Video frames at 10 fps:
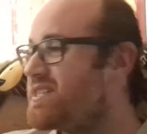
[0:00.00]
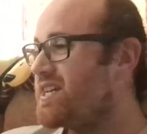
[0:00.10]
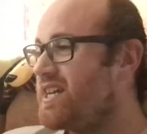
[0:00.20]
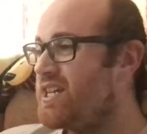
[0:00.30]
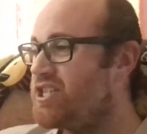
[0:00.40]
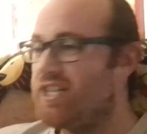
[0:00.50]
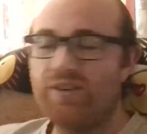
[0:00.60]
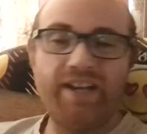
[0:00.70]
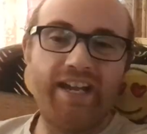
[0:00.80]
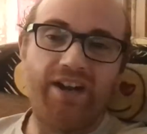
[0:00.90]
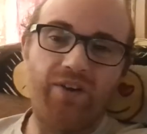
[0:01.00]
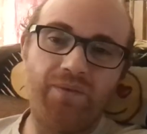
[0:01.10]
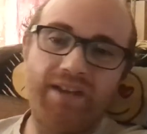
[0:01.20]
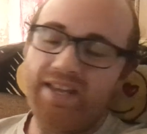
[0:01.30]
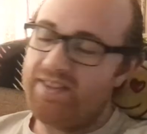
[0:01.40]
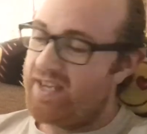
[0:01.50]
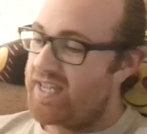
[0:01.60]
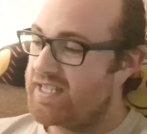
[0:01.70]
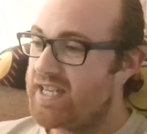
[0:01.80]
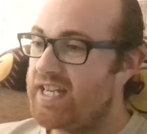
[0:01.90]
just going to chill here with
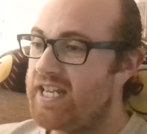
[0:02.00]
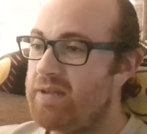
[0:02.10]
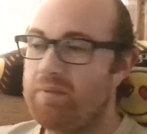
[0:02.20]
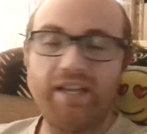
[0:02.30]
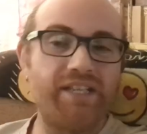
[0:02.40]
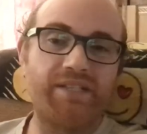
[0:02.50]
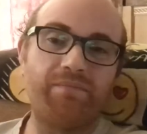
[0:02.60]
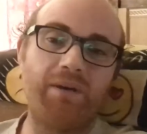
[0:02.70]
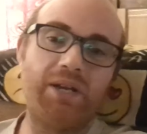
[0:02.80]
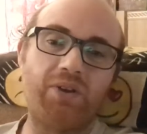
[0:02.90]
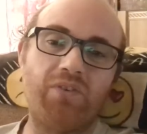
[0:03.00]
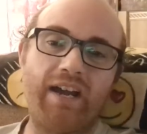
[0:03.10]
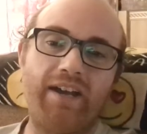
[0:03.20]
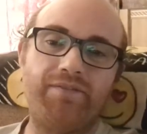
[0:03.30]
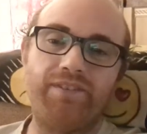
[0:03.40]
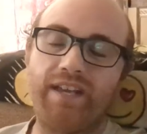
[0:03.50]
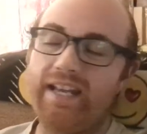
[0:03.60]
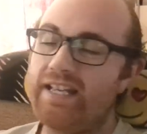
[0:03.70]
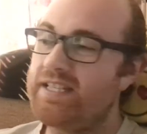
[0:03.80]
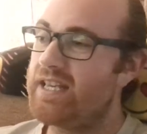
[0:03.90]
Dini, play some Minecraft,
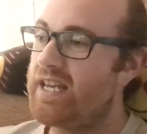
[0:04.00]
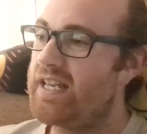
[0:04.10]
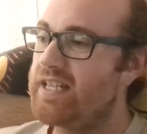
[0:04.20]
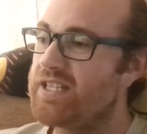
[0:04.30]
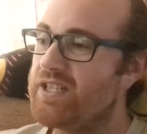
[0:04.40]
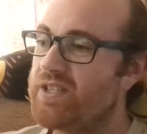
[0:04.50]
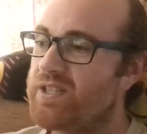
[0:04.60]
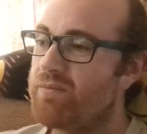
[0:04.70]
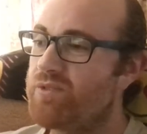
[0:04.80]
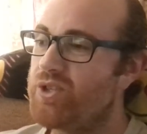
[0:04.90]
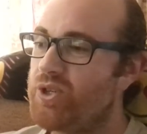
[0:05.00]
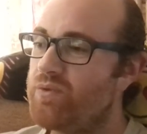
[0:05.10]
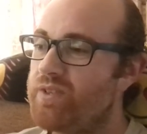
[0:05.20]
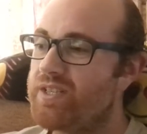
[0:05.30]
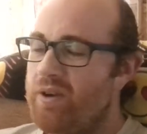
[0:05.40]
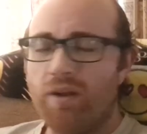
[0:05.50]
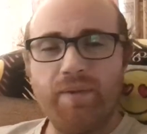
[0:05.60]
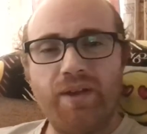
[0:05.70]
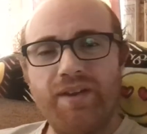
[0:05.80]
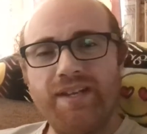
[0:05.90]
and listen to some tunes. Gotta
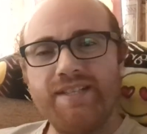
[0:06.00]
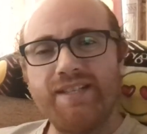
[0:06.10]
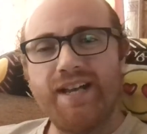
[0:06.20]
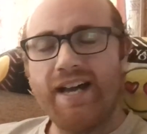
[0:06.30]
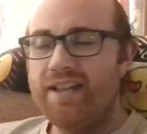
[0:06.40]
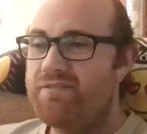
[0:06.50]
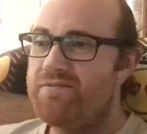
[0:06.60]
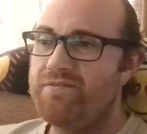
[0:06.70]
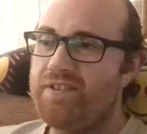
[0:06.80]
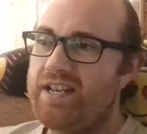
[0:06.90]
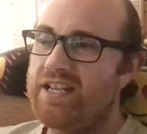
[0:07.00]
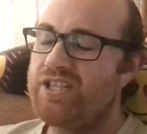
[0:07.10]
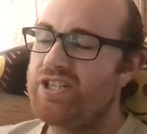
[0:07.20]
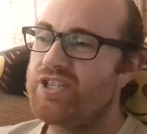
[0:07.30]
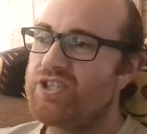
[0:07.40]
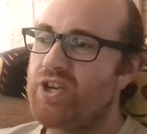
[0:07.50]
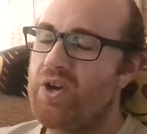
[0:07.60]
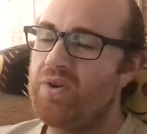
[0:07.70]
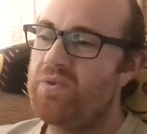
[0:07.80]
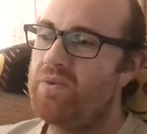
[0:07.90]
be honest, I am feeling
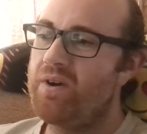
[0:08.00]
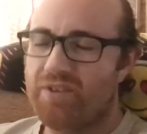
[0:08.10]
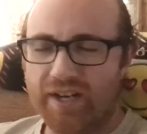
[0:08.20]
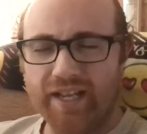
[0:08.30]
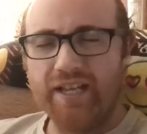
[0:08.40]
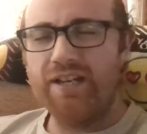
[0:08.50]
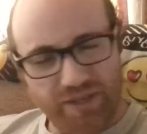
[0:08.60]
so friggin'